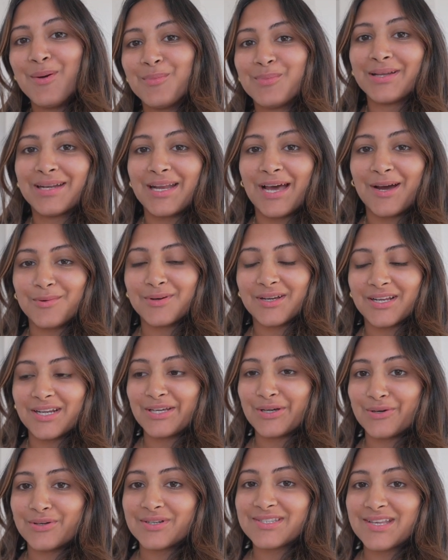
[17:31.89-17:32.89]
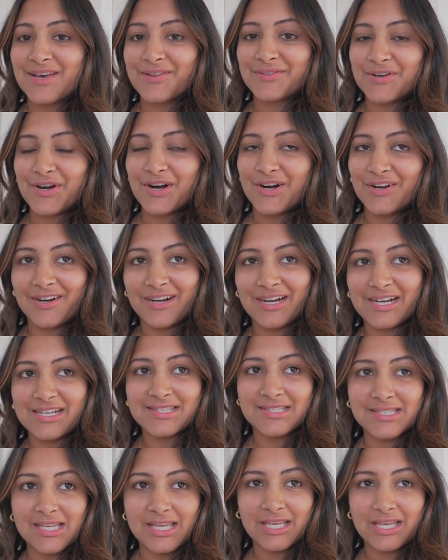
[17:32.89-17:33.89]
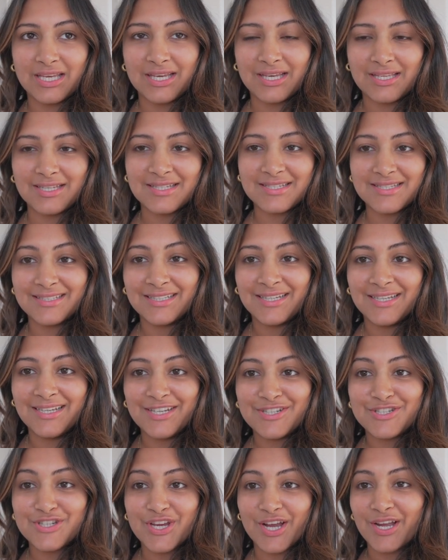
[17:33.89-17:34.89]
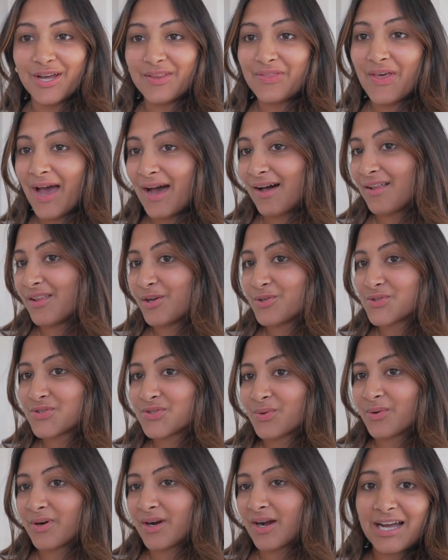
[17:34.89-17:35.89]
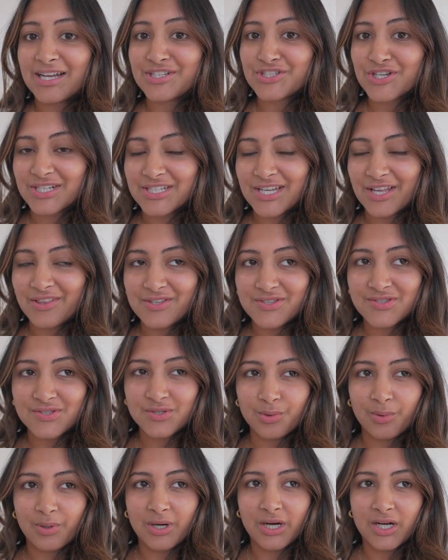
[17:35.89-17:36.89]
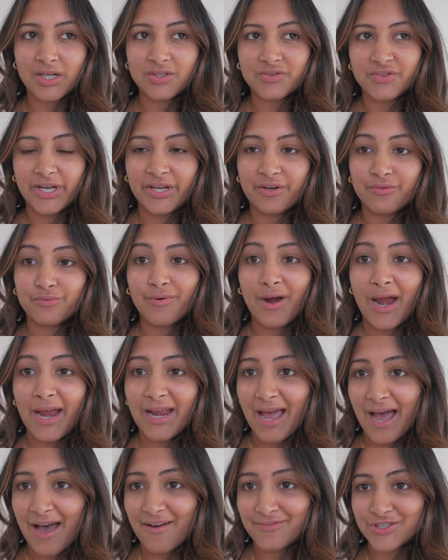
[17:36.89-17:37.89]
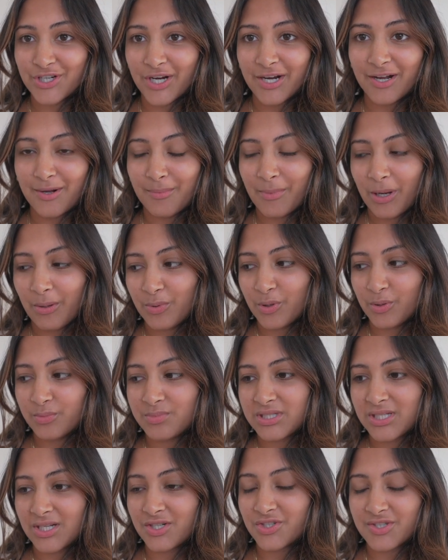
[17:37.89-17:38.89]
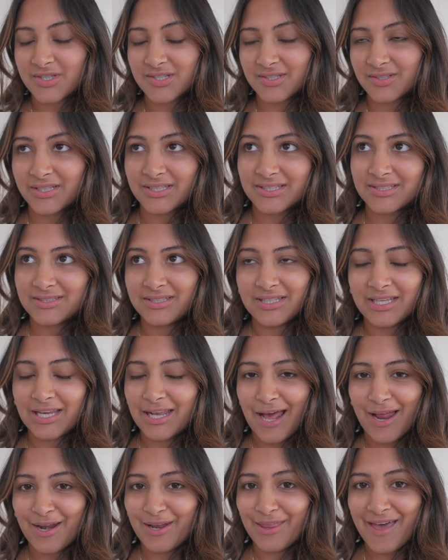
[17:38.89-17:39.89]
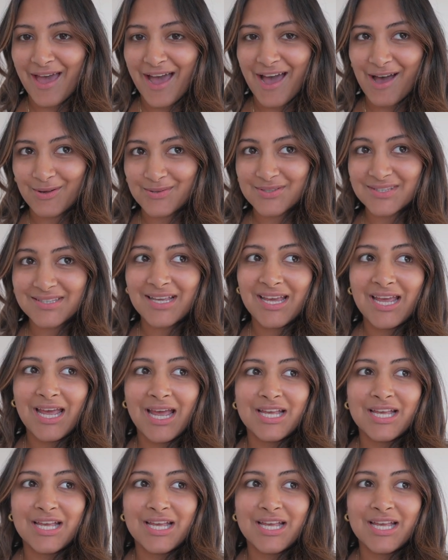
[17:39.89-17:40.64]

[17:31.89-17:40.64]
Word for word: But now we're gonna go to South Congress and check out the Alo store. I checked out the store like right after I got my boobs done just to like get out of the house.